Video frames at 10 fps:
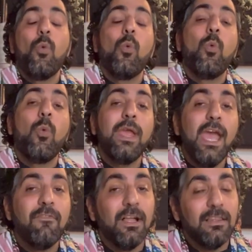We
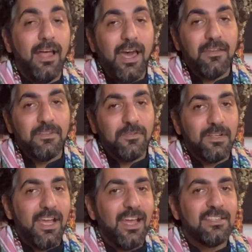have a lot of different
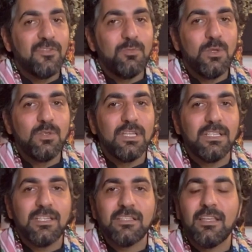kinds of music,
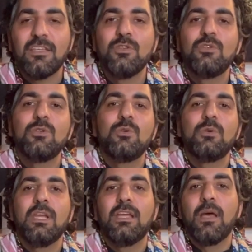just like you do
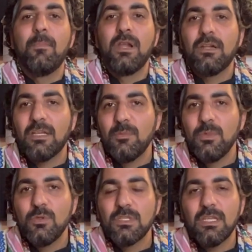in American
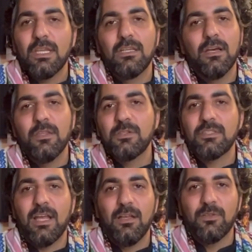music and other
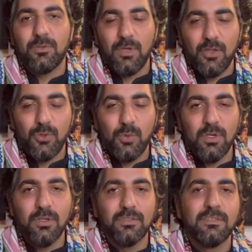styles around the
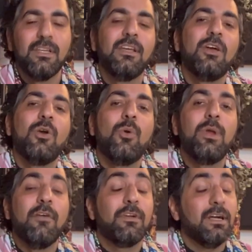world. We
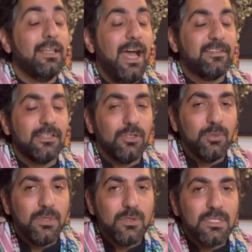have classical
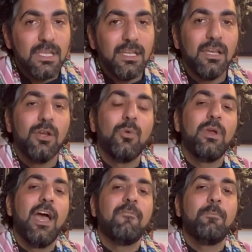music, we
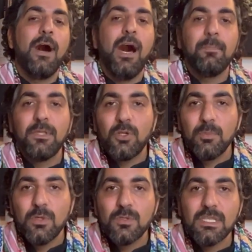have popular
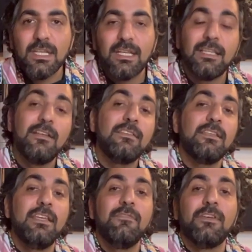music, there's
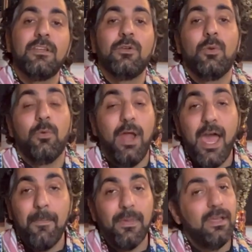even
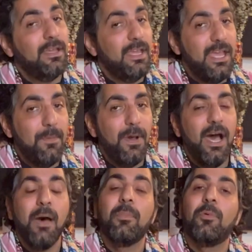rap,
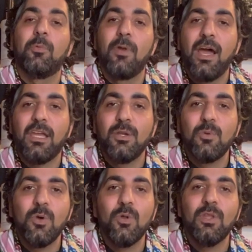hip-hop, rock and
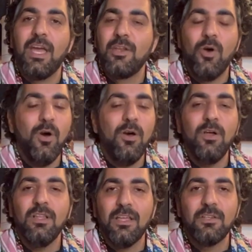roll, and
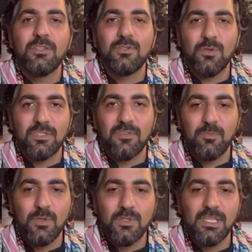all other sorts of
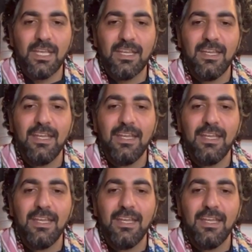music.